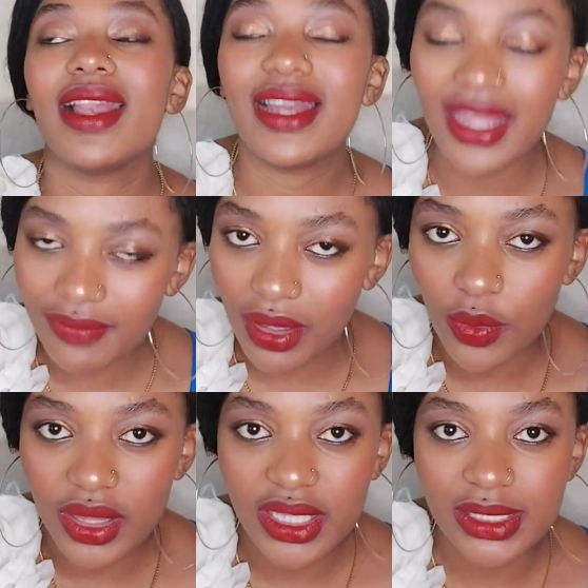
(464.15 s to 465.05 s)
living
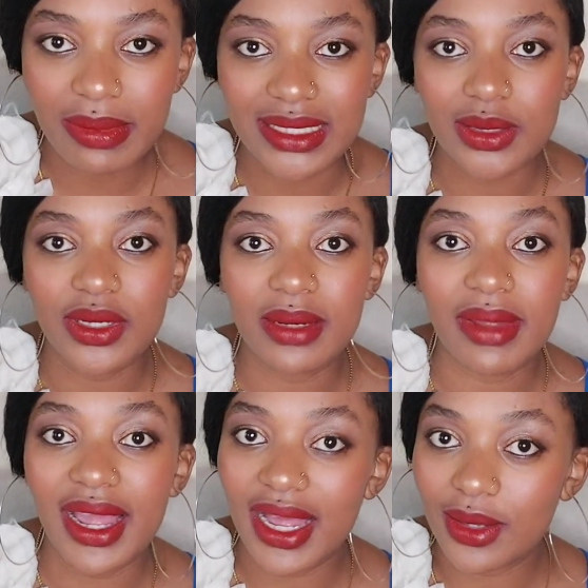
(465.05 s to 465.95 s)
with this person in
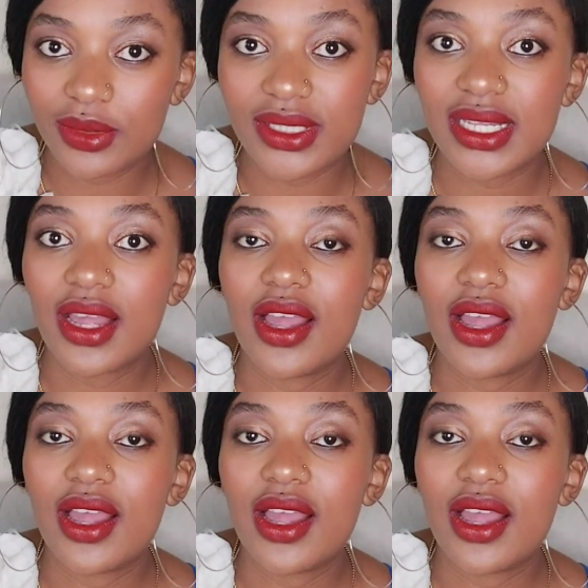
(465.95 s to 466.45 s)
my house